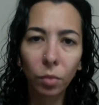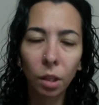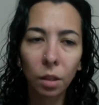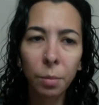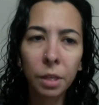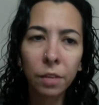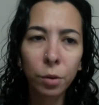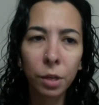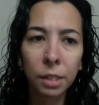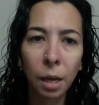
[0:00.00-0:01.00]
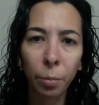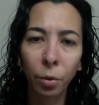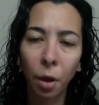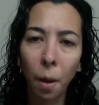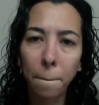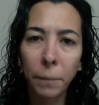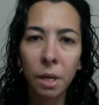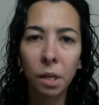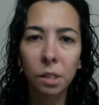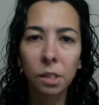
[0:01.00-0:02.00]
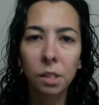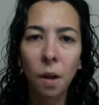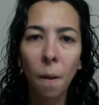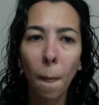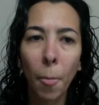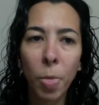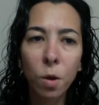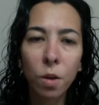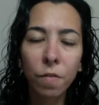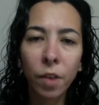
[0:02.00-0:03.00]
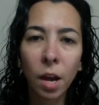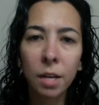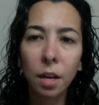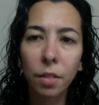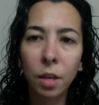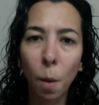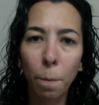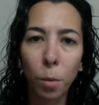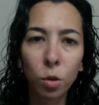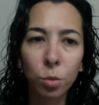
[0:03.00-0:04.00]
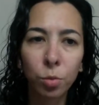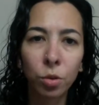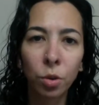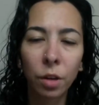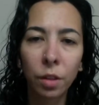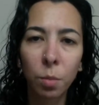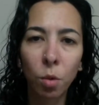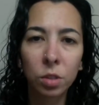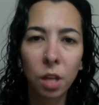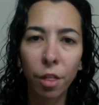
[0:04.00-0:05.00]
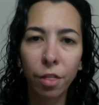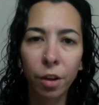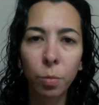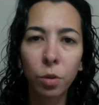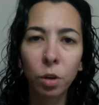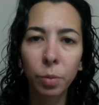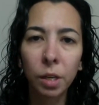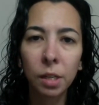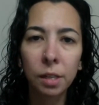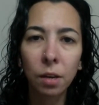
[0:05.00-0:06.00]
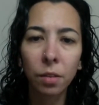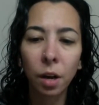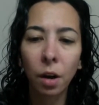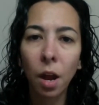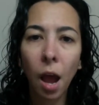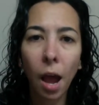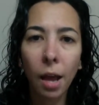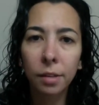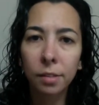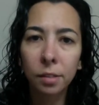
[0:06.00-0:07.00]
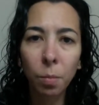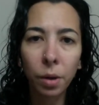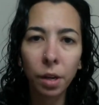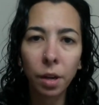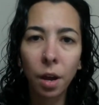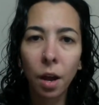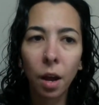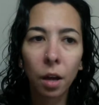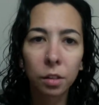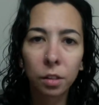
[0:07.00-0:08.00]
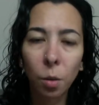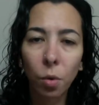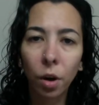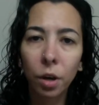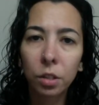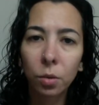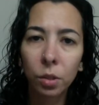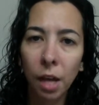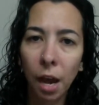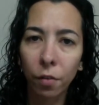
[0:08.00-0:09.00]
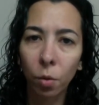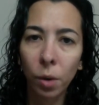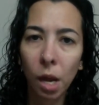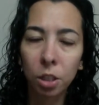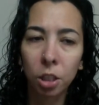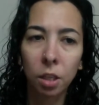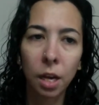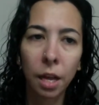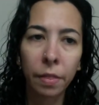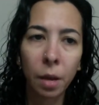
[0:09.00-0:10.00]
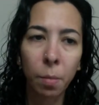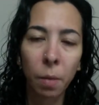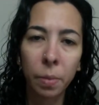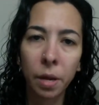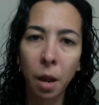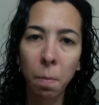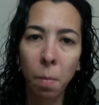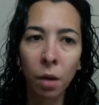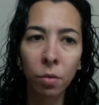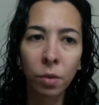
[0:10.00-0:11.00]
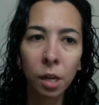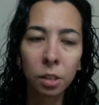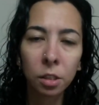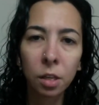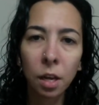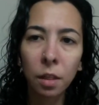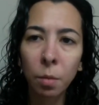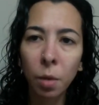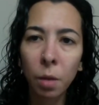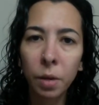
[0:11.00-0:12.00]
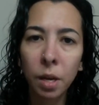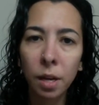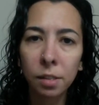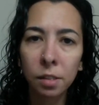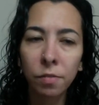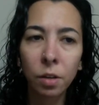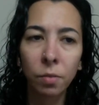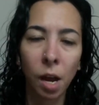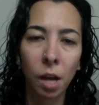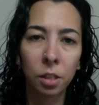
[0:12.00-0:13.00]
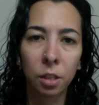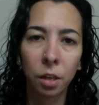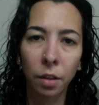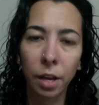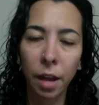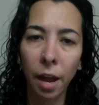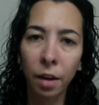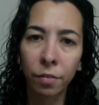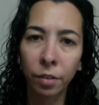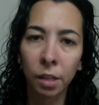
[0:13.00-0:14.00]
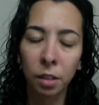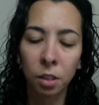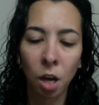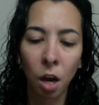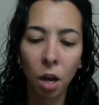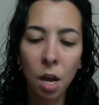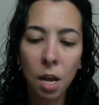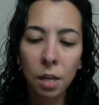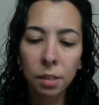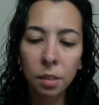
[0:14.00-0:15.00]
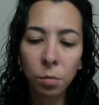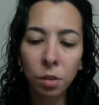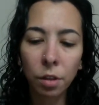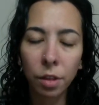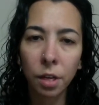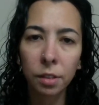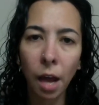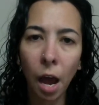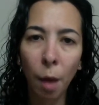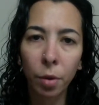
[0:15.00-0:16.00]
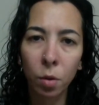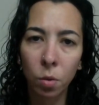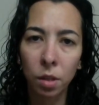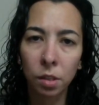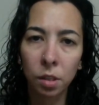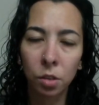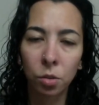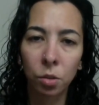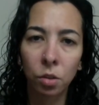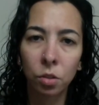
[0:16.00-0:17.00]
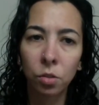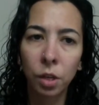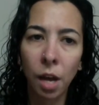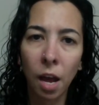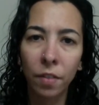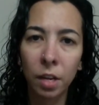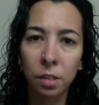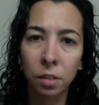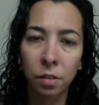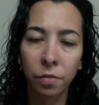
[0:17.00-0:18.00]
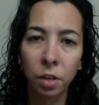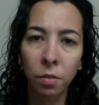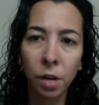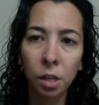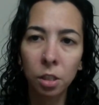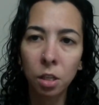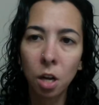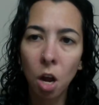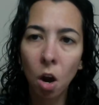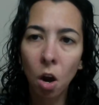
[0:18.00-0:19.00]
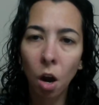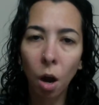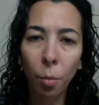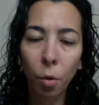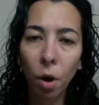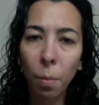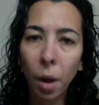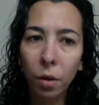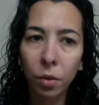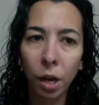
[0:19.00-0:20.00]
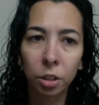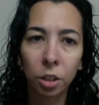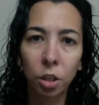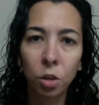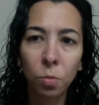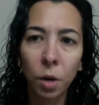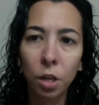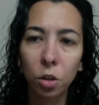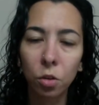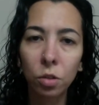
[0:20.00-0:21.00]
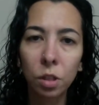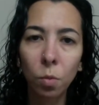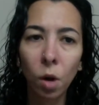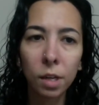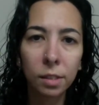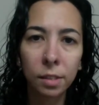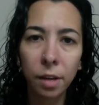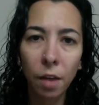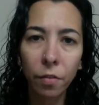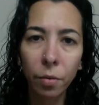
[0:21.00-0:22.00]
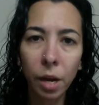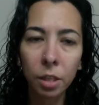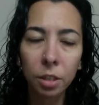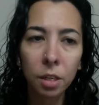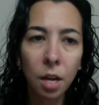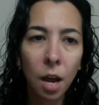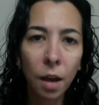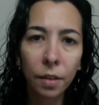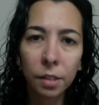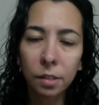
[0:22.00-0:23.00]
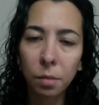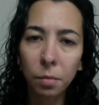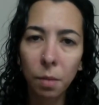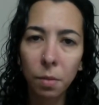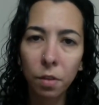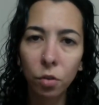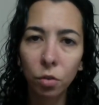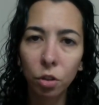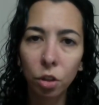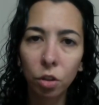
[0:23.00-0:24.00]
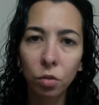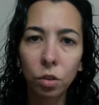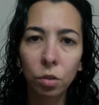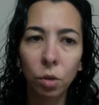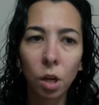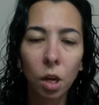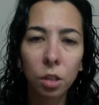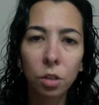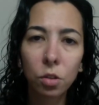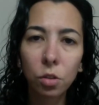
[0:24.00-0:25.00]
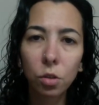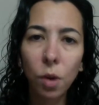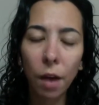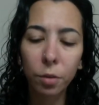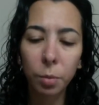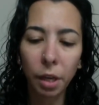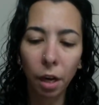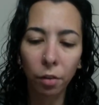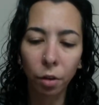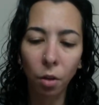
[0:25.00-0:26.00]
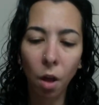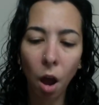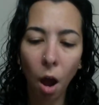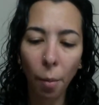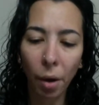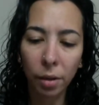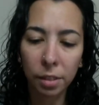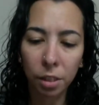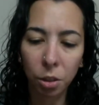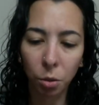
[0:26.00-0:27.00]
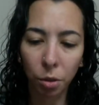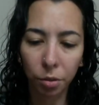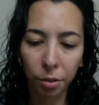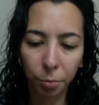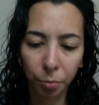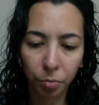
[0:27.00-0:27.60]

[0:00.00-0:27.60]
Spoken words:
Let me give you an example. Peanuts. You can find the most pure, the most therapeutic peanuts out there, and somebody somewhere is going to have a reaction. And they might be a mild reaction, and they might be a severe reaction, like anaphylactic shock. Similar things happen with essential oils. You can have a severe reaction or a mild reaction. You might use them once and not have a reaction, then sometime in the future you do. So you do have to be careful about essential oils.